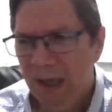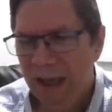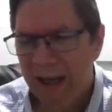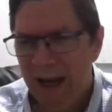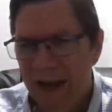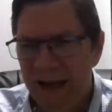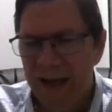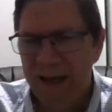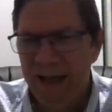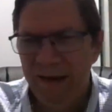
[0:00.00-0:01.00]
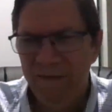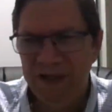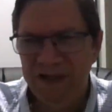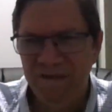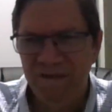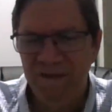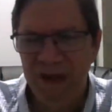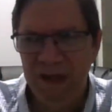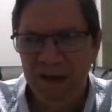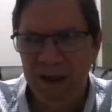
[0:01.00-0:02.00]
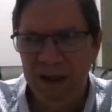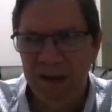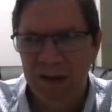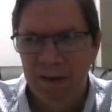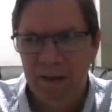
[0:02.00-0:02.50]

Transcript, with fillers: I, I kind of have this feeling